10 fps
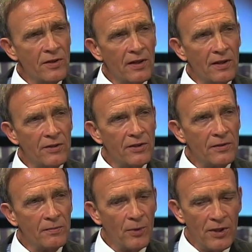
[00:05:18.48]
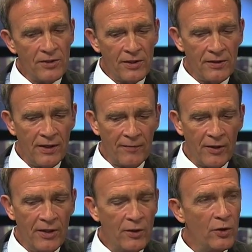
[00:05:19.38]
you not launch a project,
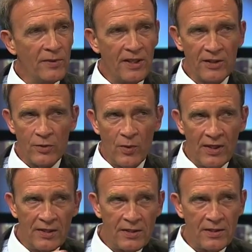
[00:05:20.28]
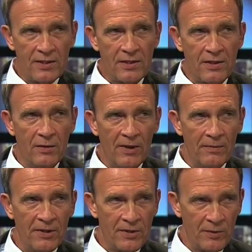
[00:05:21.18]
Every Human Has Rights? You
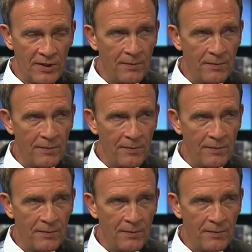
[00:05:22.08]
might mention what